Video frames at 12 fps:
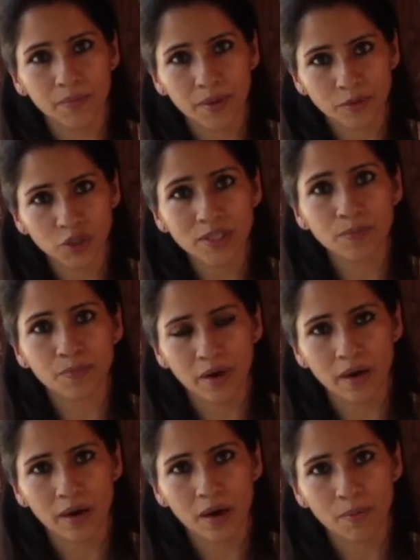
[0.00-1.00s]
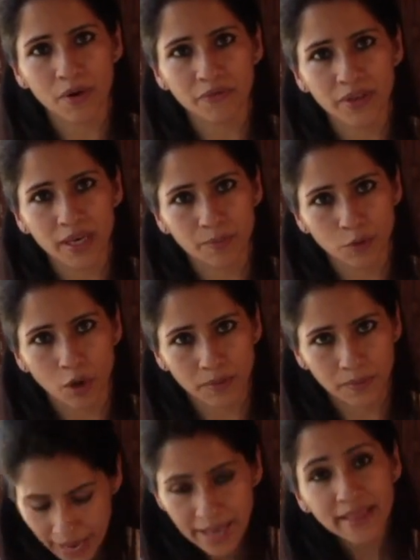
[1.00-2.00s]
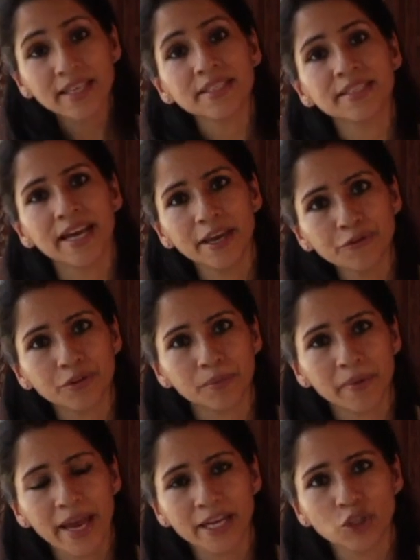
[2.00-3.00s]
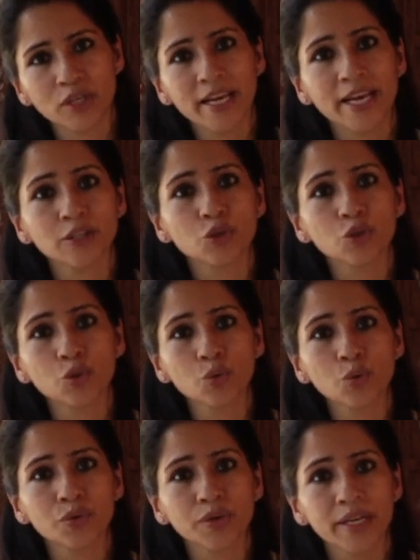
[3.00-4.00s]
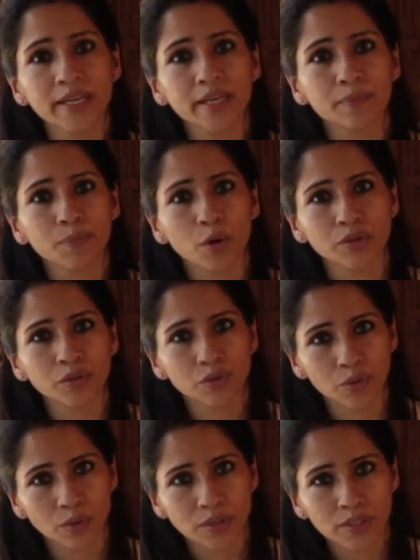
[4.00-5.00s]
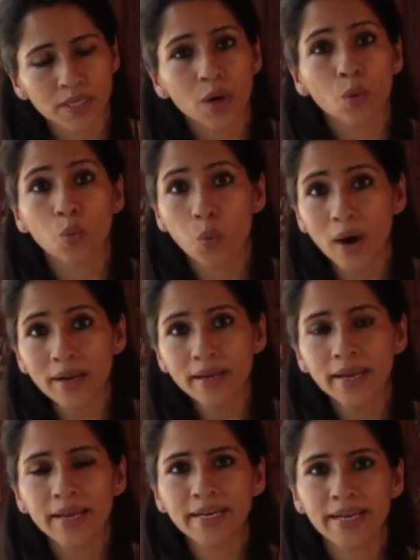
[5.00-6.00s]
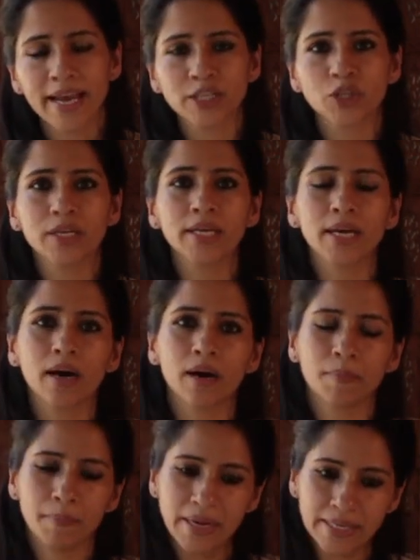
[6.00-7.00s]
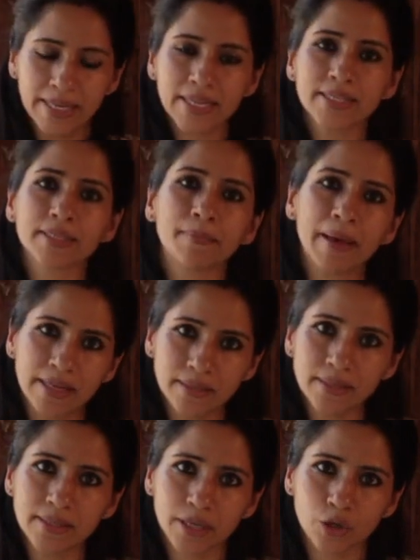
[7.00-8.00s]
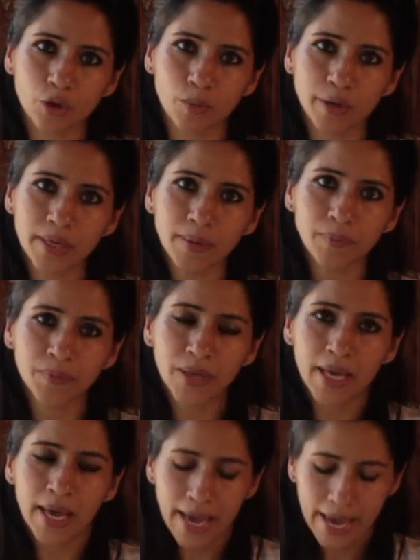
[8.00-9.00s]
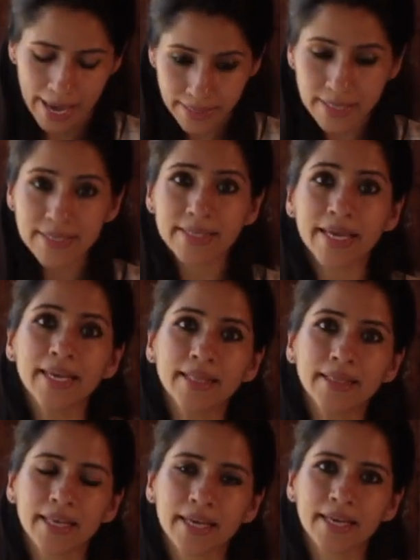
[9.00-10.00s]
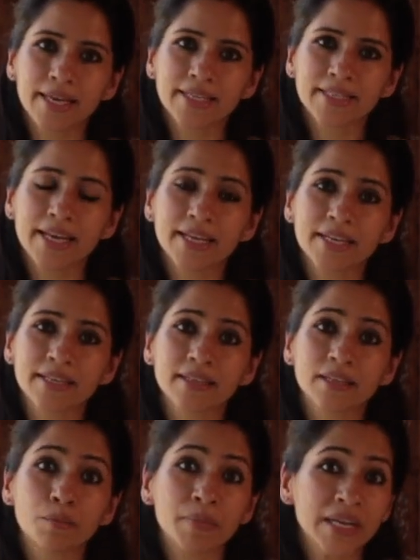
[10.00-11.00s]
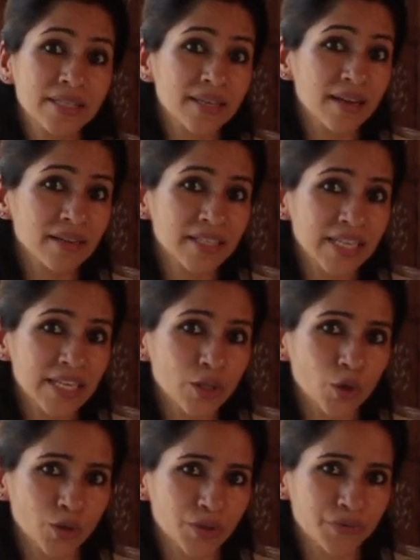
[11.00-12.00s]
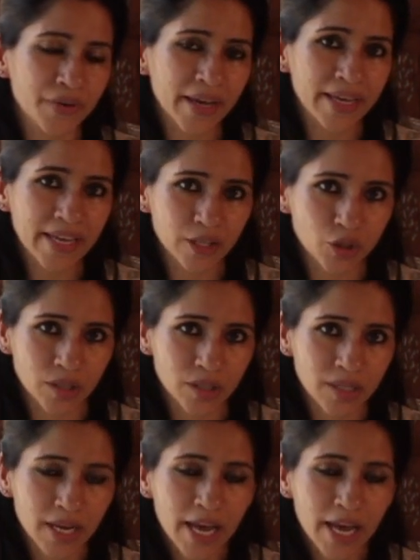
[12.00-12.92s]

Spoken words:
just above the abdomen. And this diaphragm actually has two really important roles. One, it actually maintains a balance in your body. And the second thing is that it is an amazing detoxifying agent.